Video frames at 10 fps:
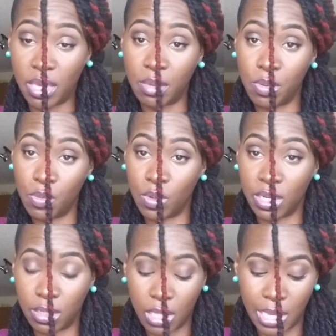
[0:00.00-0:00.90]
and making me
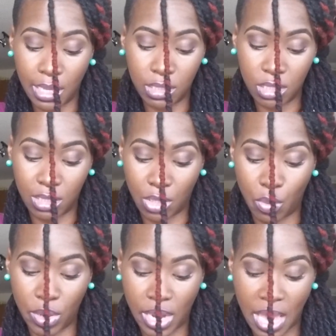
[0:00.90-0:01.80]
want to like just
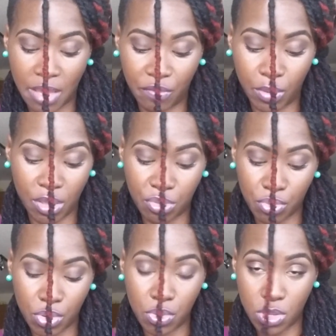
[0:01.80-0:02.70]
quit halfway
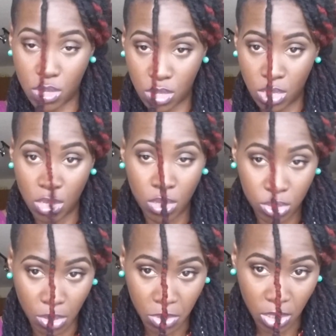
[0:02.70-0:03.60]
through.
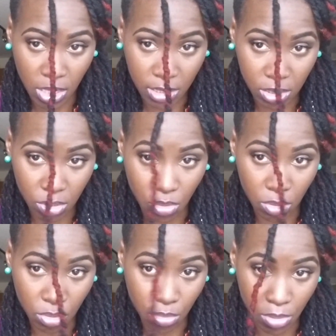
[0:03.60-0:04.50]
So I'm going to let this
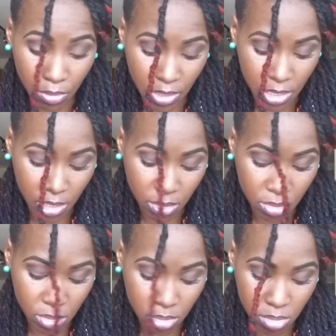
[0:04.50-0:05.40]
go a little bit right now.
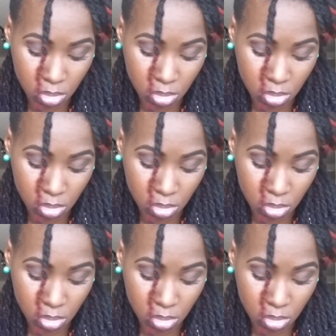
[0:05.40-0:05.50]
